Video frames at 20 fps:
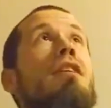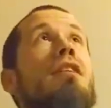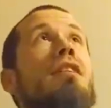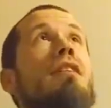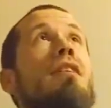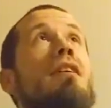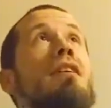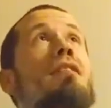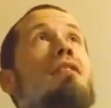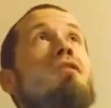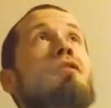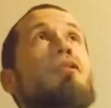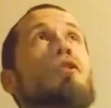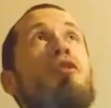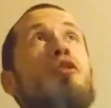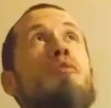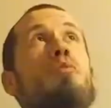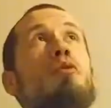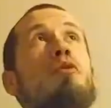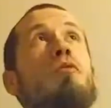That is
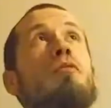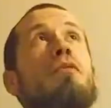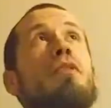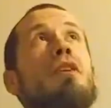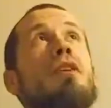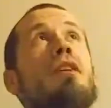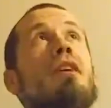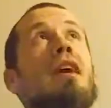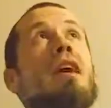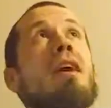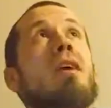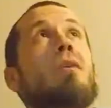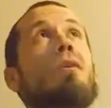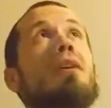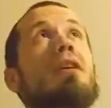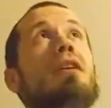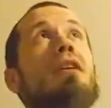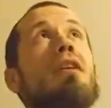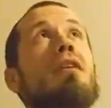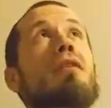Cooper v.
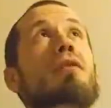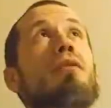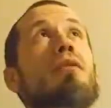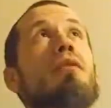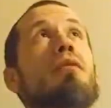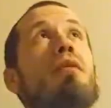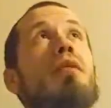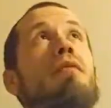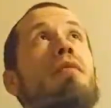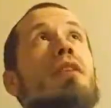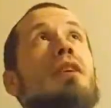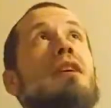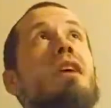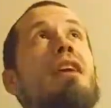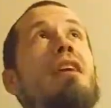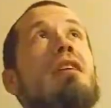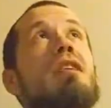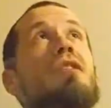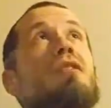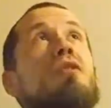Aaron,
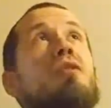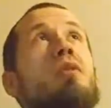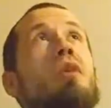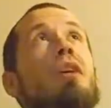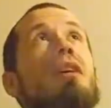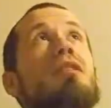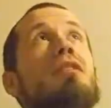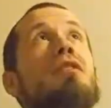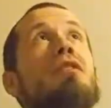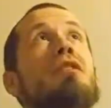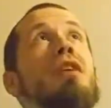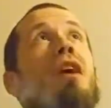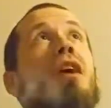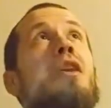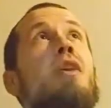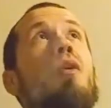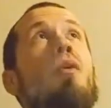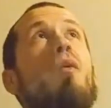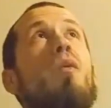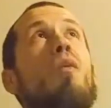358 U.S.
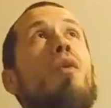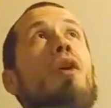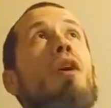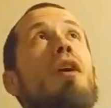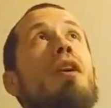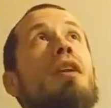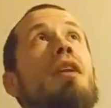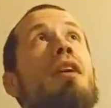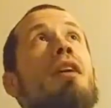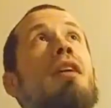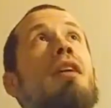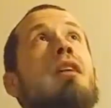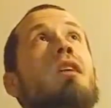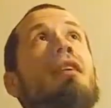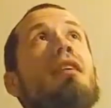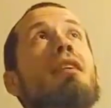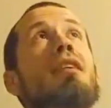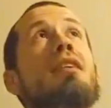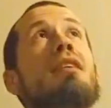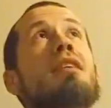
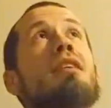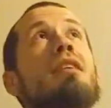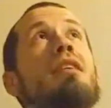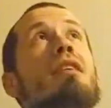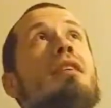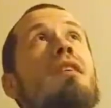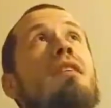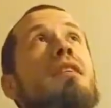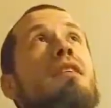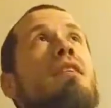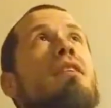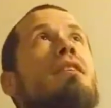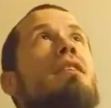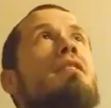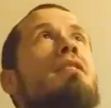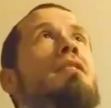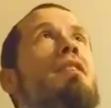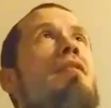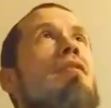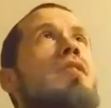
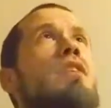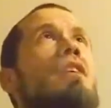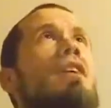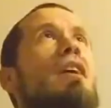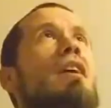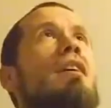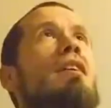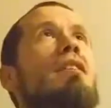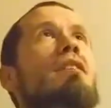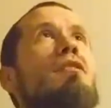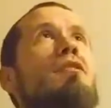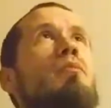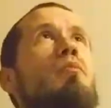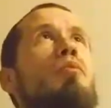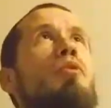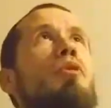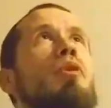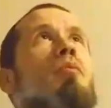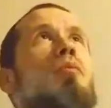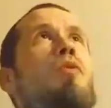178,
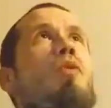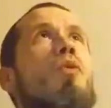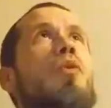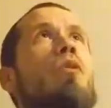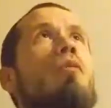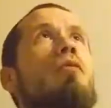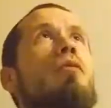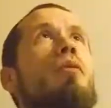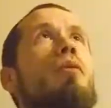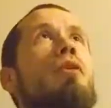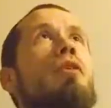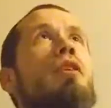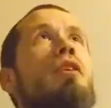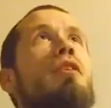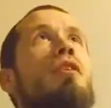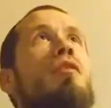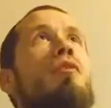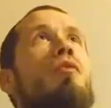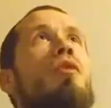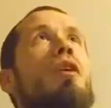Supreme Court,
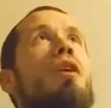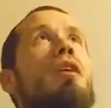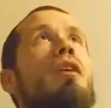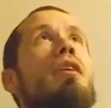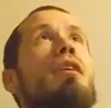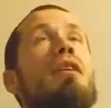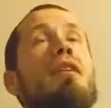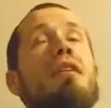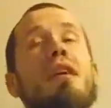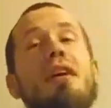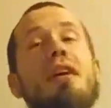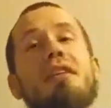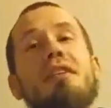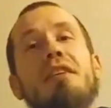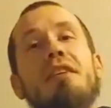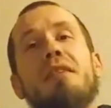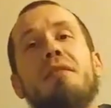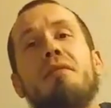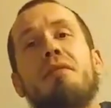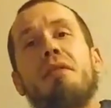1401,
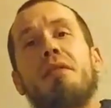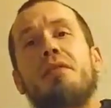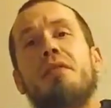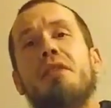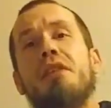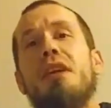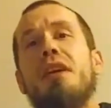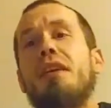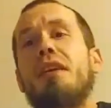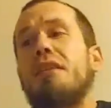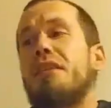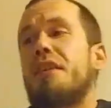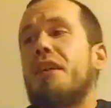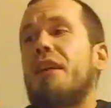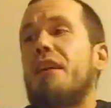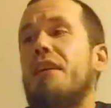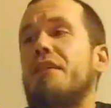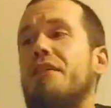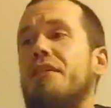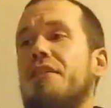1958
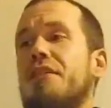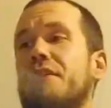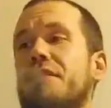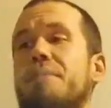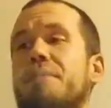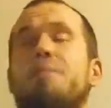case.